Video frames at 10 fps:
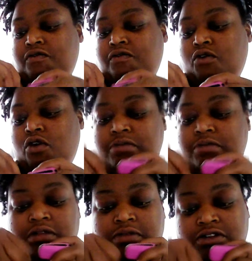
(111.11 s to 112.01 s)
4
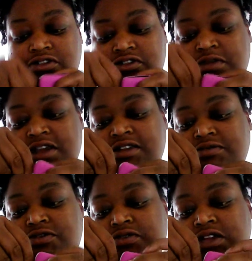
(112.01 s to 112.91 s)
millimeters of space
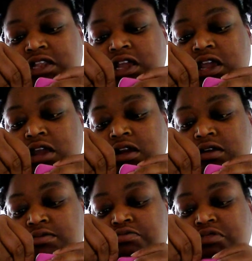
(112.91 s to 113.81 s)
in between there,
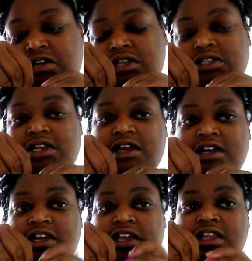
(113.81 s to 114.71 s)
but
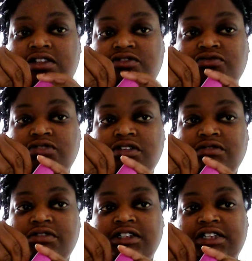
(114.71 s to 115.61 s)
it's
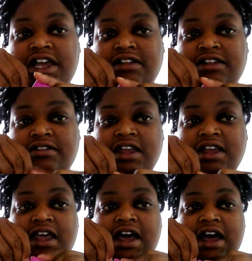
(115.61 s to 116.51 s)
really tight.
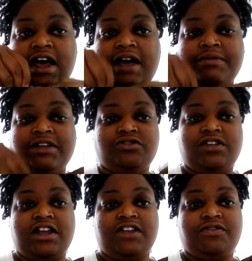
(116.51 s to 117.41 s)
I'm not
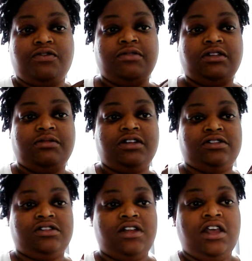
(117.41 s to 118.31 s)
sure it has 4
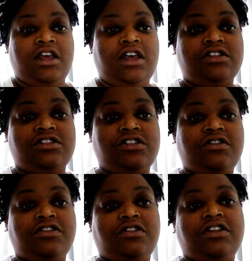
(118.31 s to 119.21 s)
millimeters.
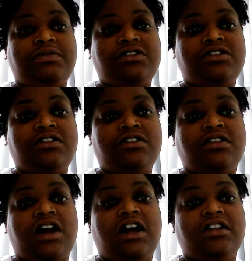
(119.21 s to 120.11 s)
So you clip it to
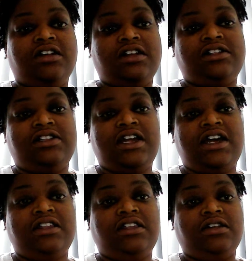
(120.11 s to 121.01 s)
your collar. It's not